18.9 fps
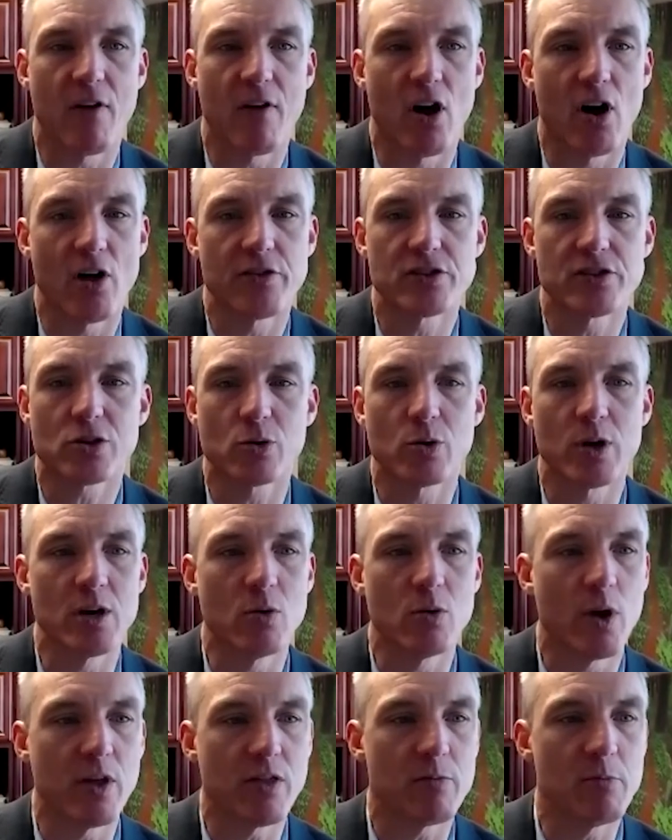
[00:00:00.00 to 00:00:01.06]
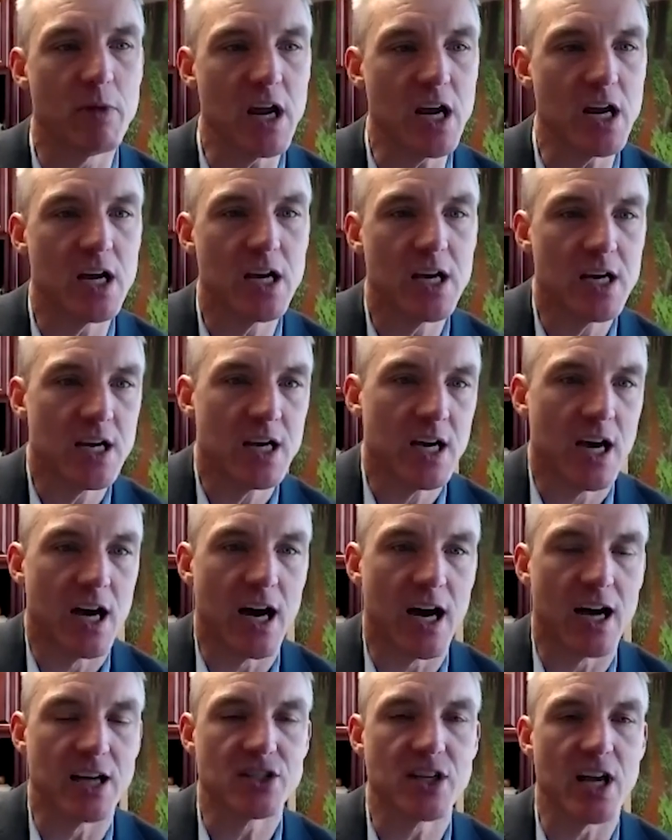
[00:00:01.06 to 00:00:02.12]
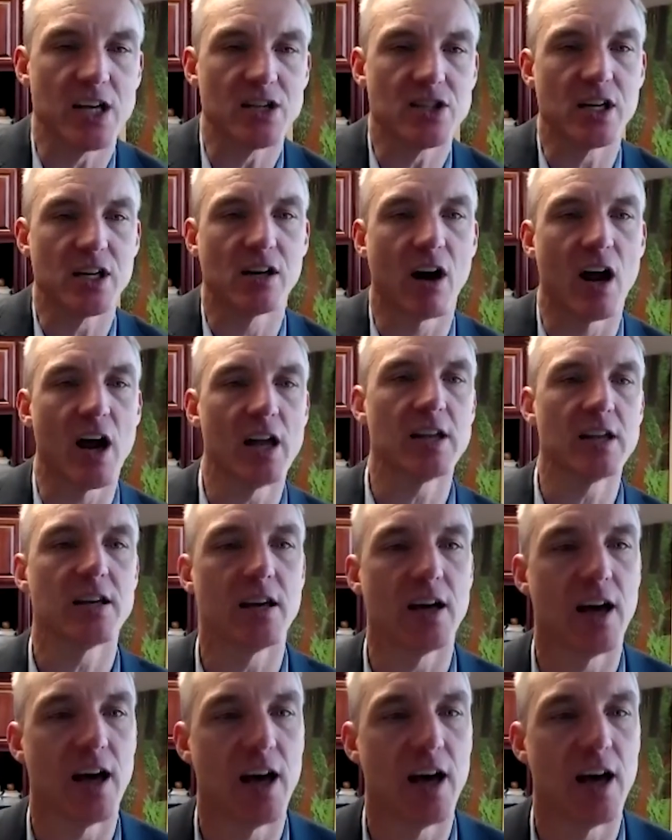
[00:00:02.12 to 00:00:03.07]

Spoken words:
on the screen with me Stacy Grund,